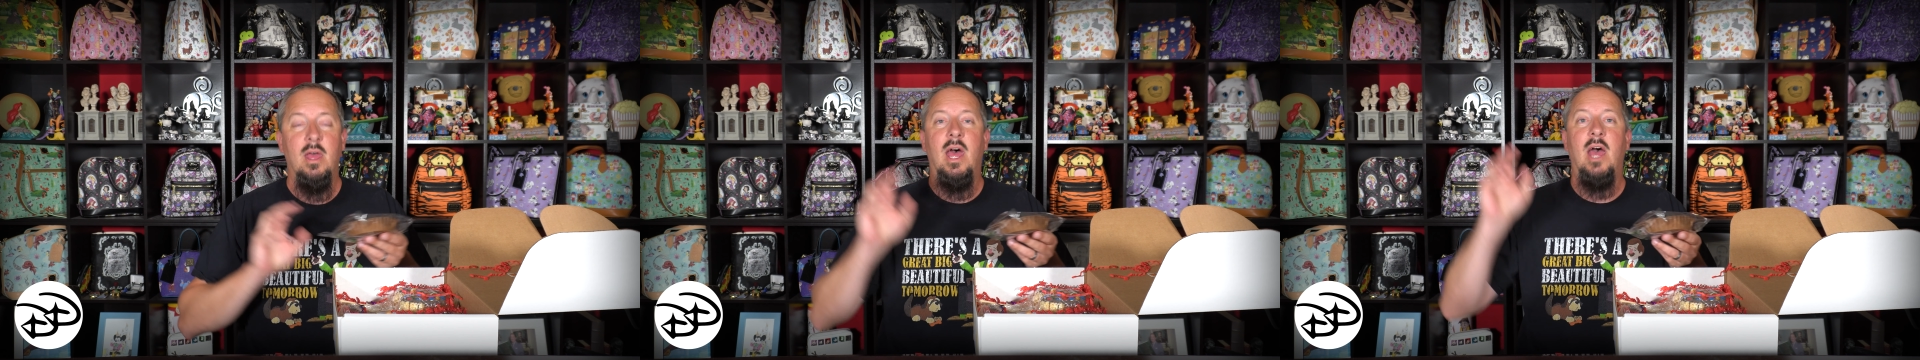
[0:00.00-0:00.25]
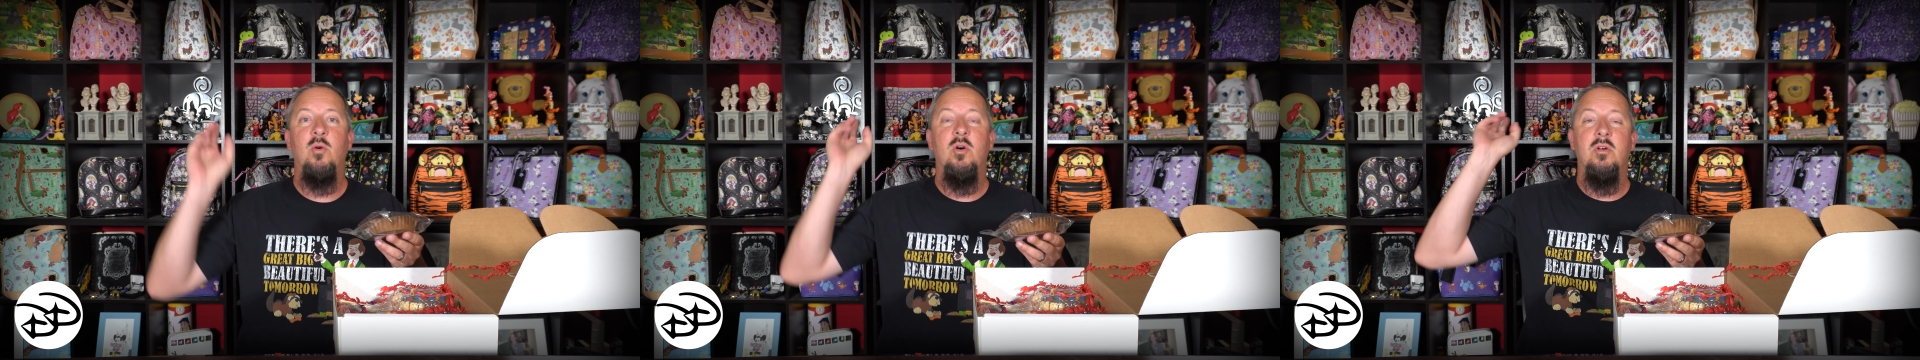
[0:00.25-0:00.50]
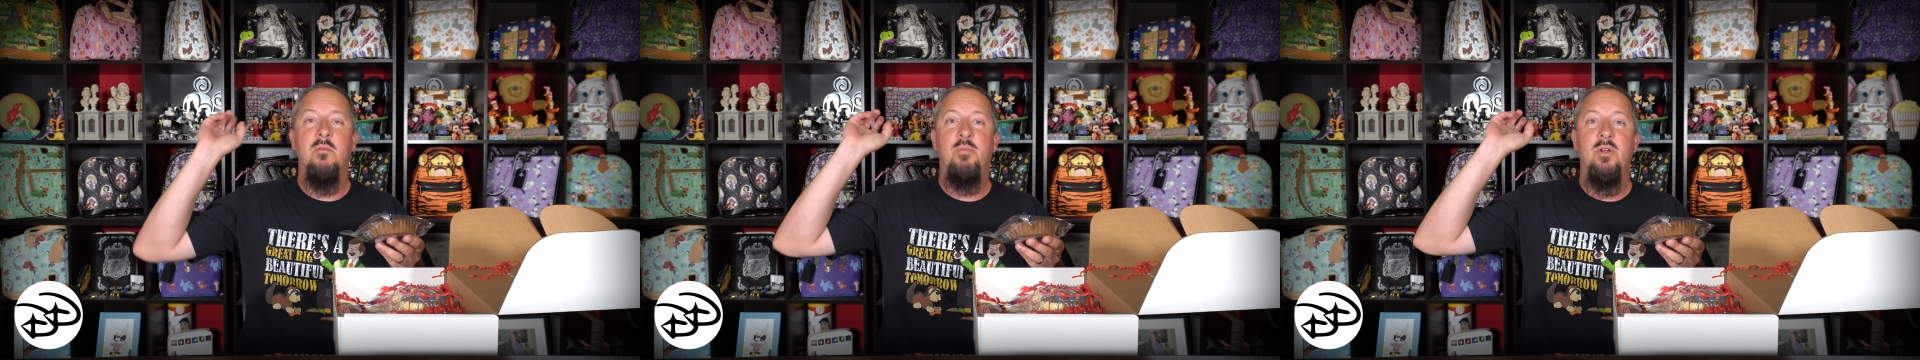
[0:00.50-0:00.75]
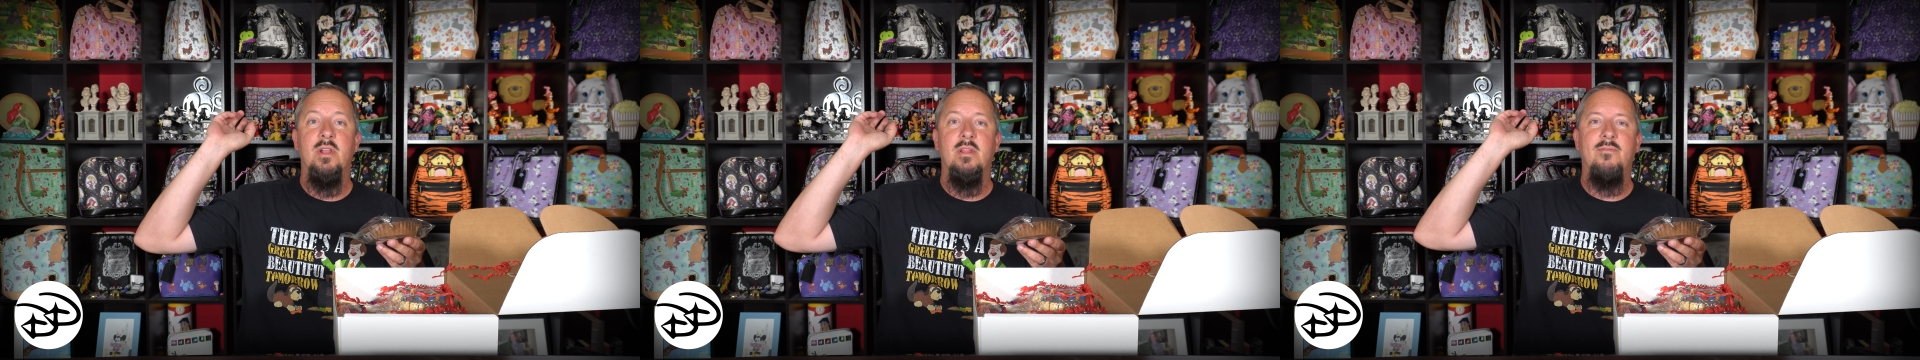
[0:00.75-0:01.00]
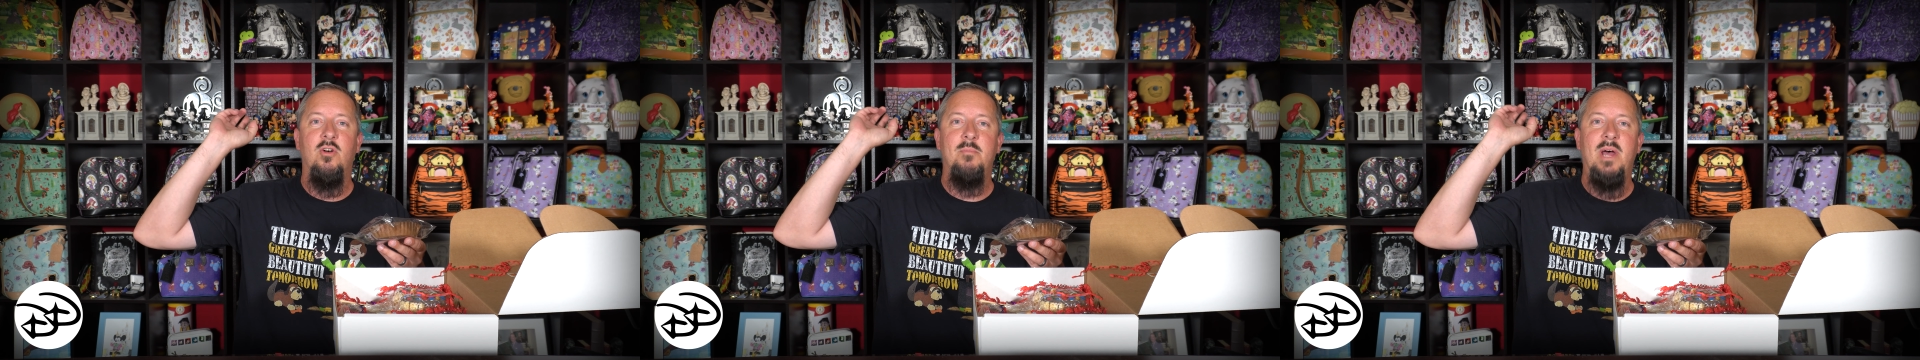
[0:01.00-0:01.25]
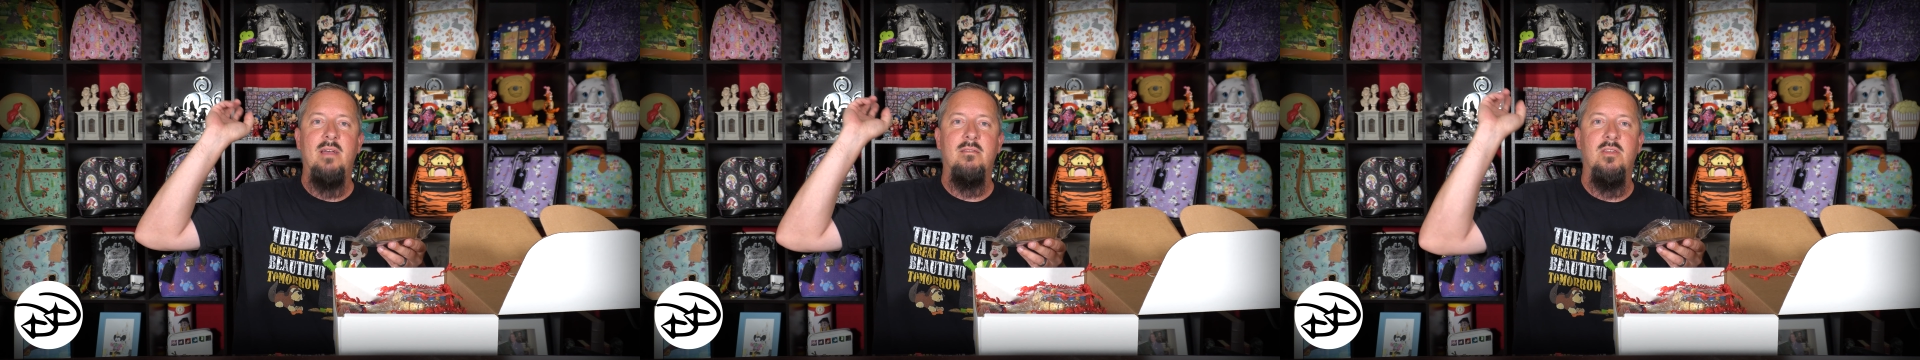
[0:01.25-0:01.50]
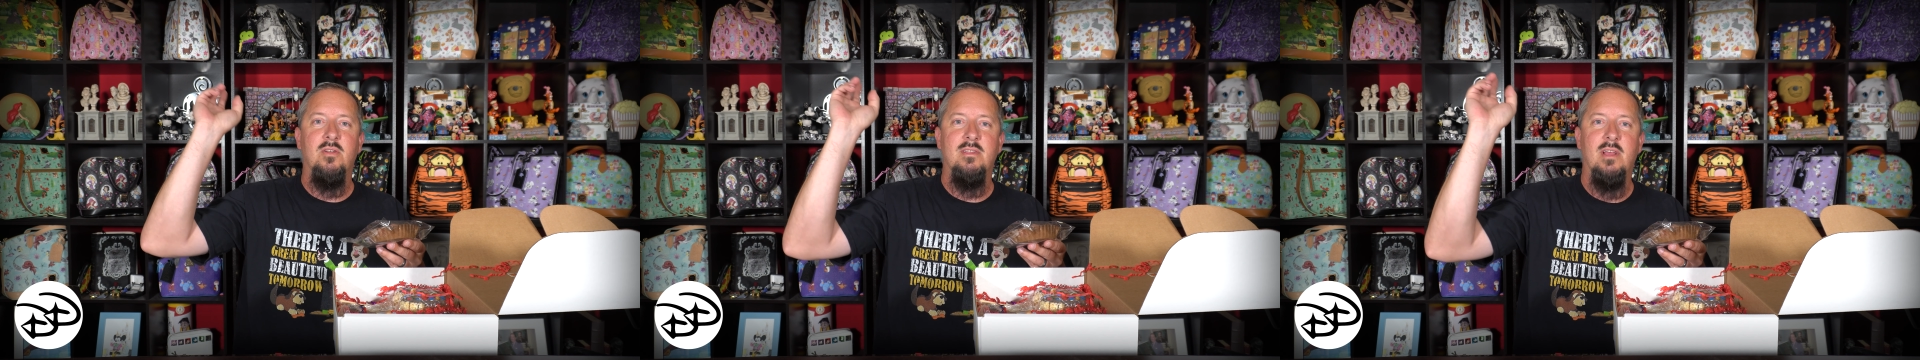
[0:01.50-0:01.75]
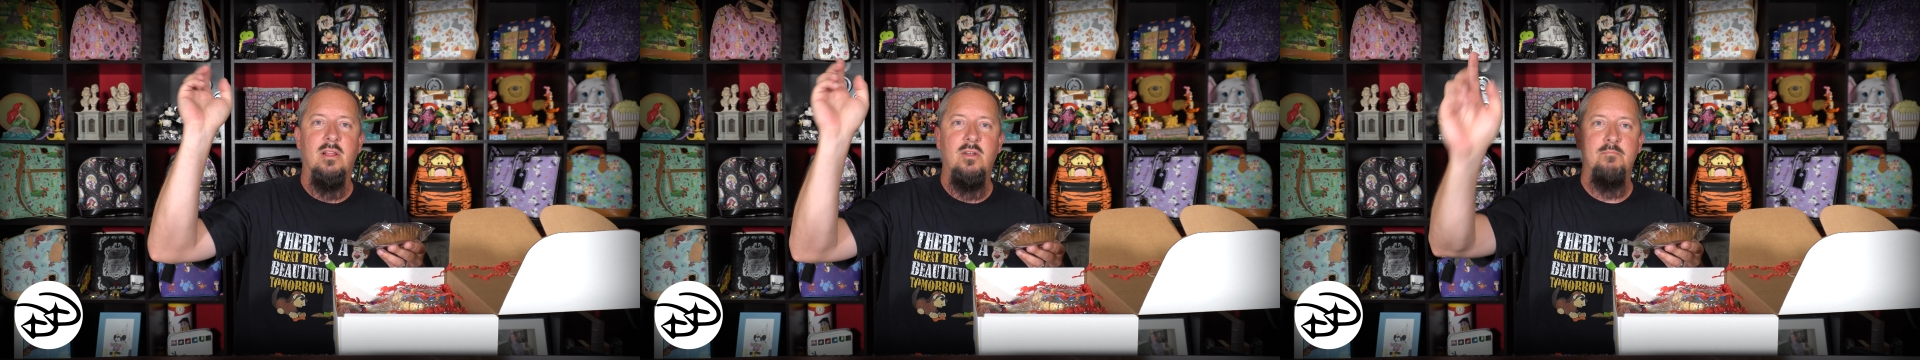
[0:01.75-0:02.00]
I will put it in the photo box so you can take a look.